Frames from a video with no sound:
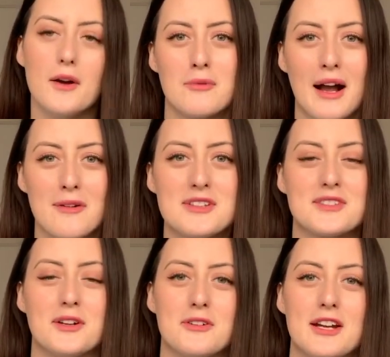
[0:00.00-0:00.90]
wow, it's
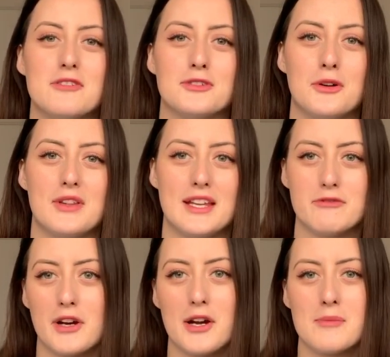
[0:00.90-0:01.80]
so great for the
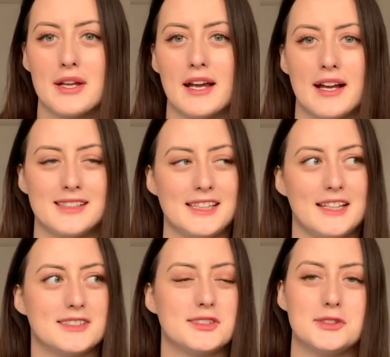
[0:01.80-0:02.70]
environment and
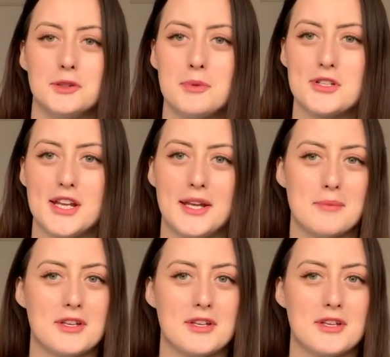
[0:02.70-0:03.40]
it's super cheap.